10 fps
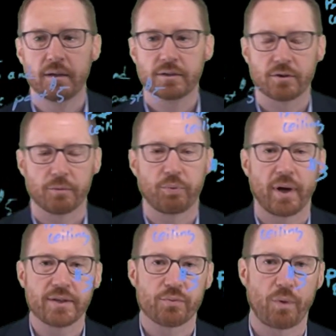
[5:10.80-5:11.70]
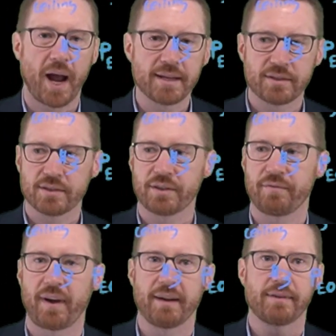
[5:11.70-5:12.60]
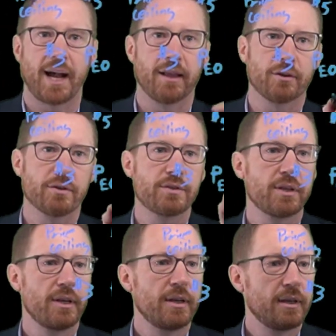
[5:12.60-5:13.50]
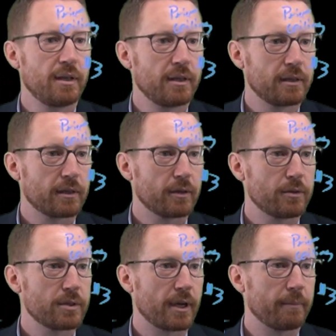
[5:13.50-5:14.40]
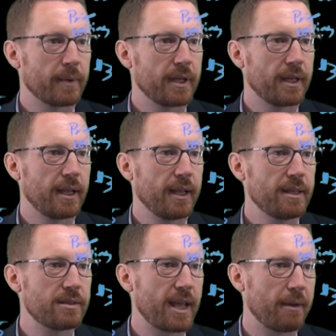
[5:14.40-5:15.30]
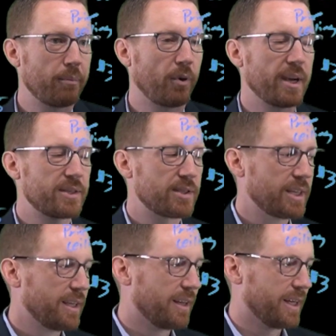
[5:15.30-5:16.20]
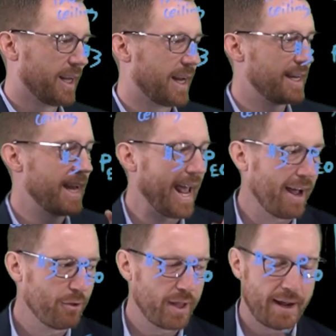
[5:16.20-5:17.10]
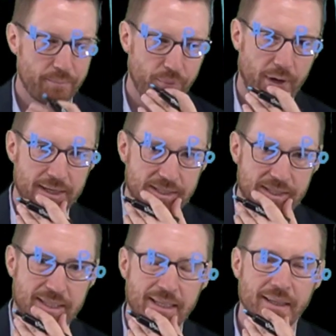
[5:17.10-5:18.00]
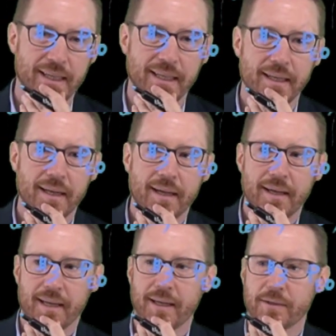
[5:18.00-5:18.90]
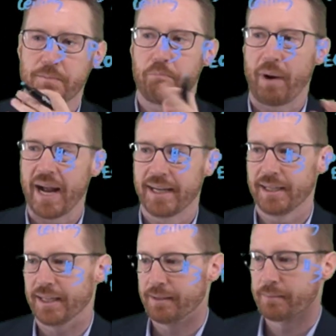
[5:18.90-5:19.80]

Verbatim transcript: So the price rises the $5, goes up, it hits that price ceiling, and now that price ceiling is binding.